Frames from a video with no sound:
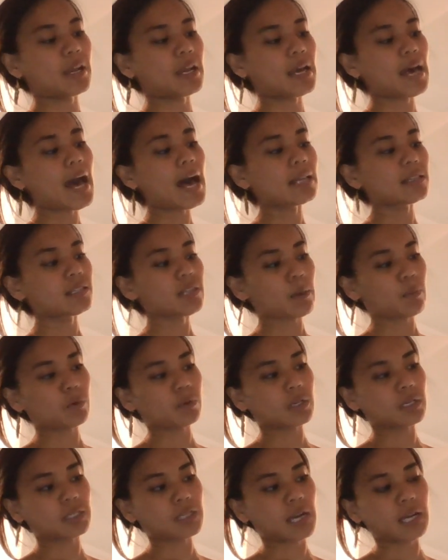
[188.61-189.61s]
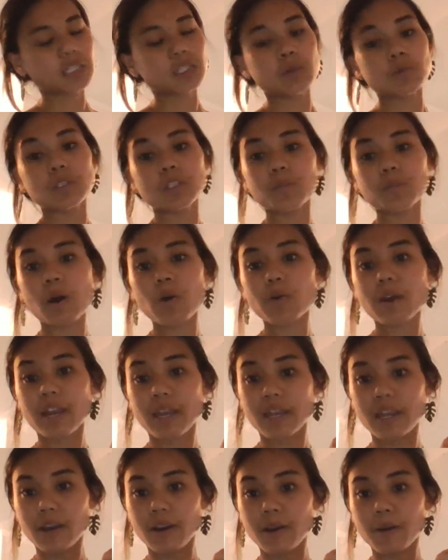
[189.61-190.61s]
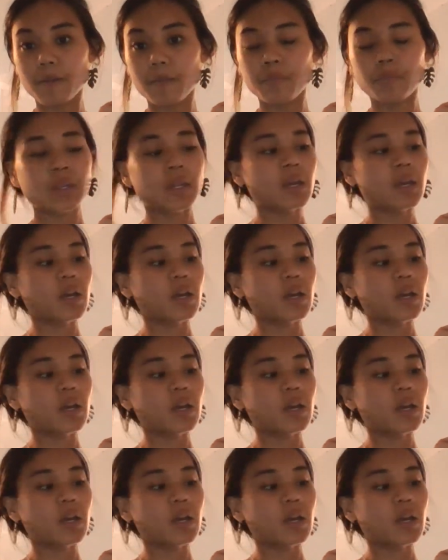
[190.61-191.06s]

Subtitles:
But it has doubled in size. It was about right here.